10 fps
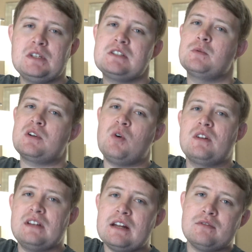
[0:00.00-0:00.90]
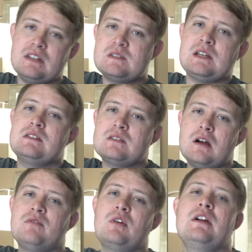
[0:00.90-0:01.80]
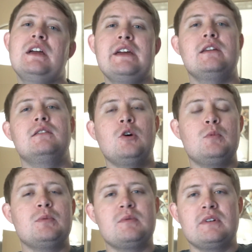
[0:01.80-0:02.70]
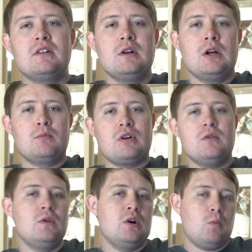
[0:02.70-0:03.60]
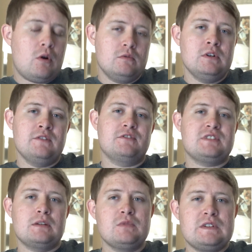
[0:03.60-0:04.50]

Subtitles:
will let you record natively inside the software, and Adobe Premiere Pro won't for some